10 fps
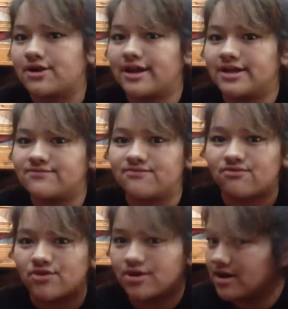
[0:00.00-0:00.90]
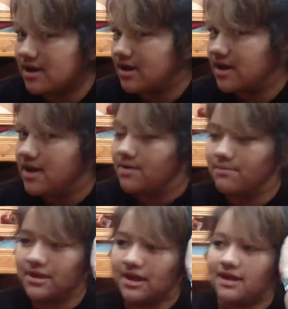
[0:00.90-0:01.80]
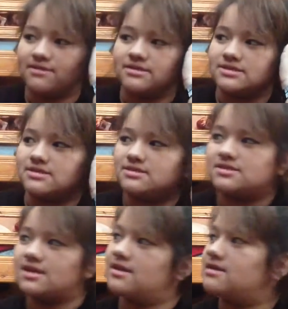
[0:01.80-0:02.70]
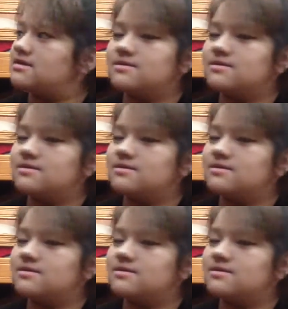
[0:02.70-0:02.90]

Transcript: really ask for it. But yeah, this looks like,